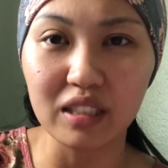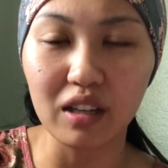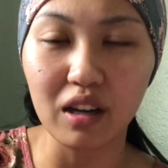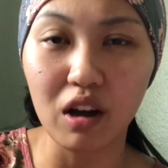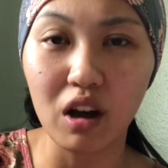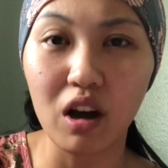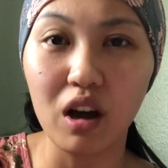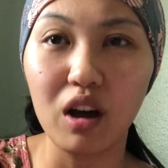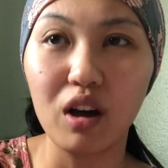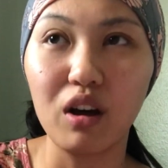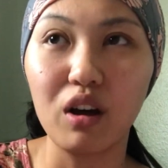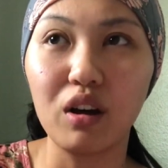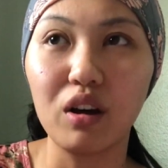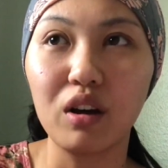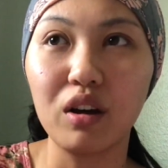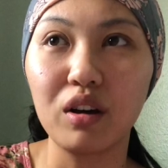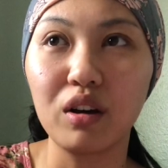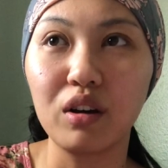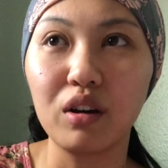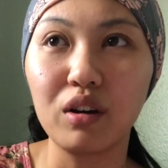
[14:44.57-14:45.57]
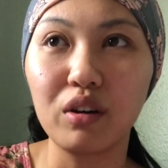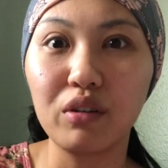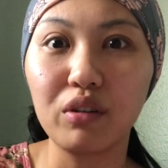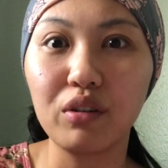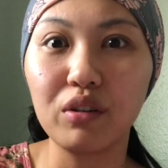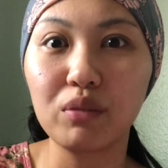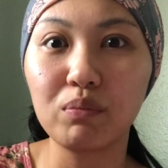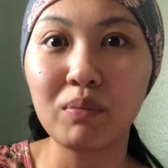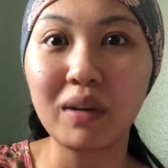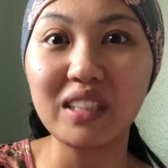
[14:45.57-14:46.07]
Uh,
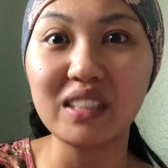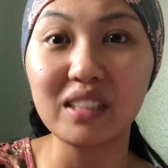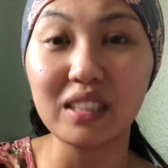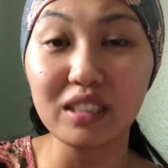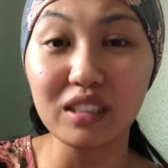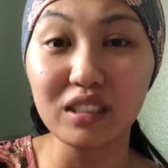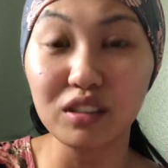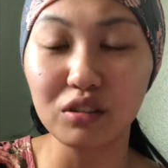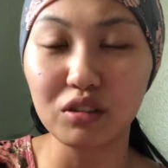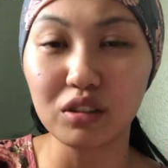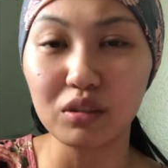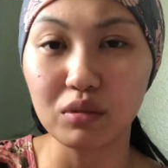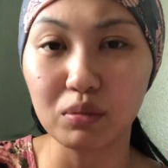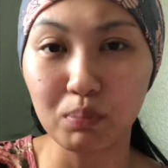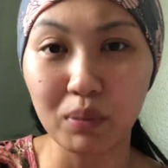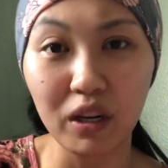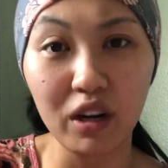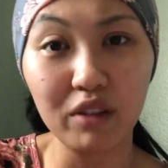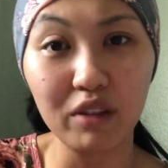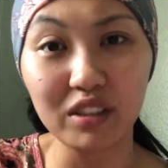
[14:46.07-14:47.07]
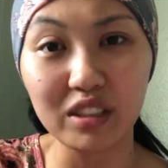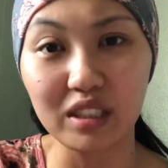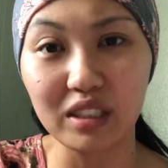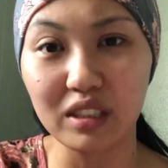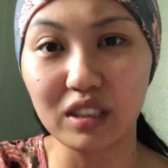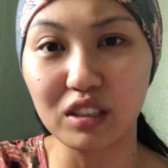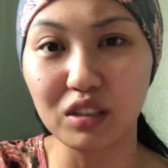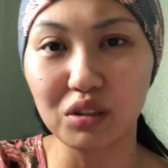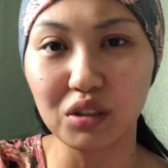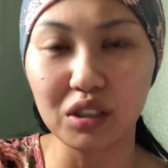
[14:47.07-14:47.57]
my sisters, beloved
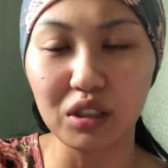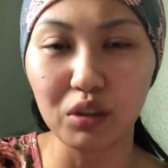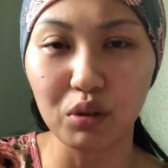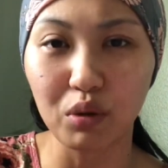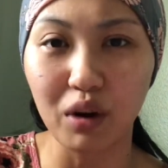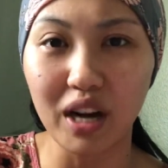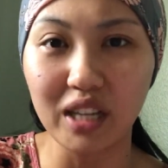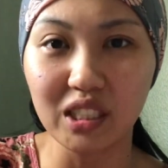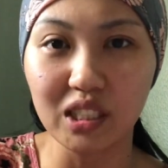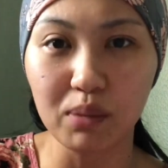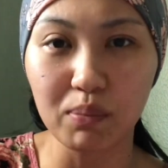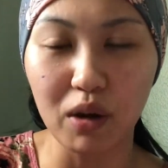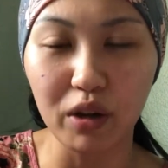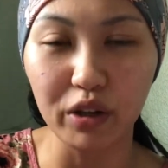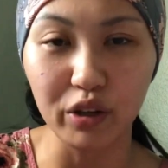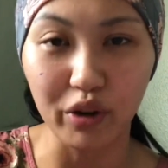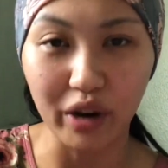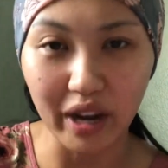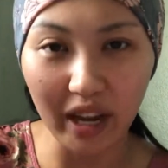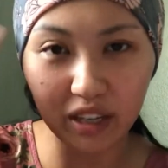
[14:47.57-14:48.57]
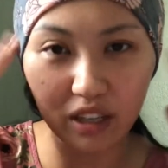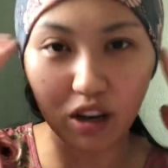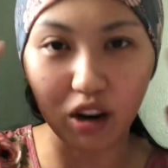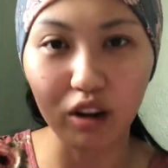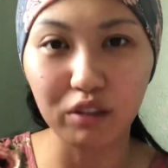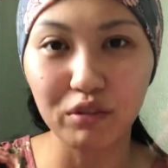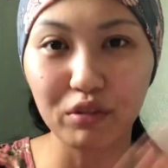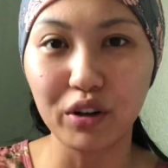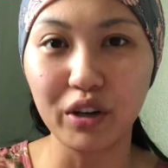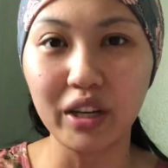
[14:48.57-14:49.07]
sisters in Christ, about your head
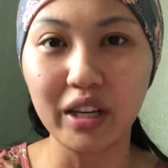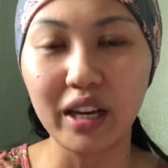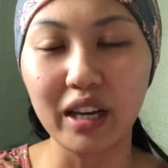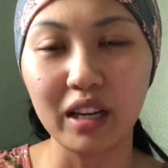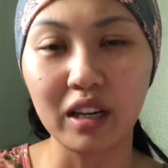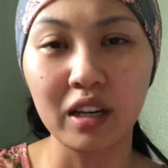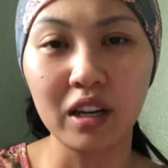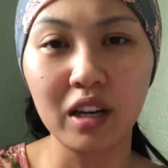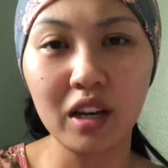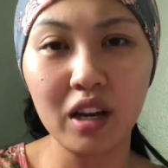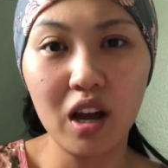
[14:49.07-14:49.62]
covering and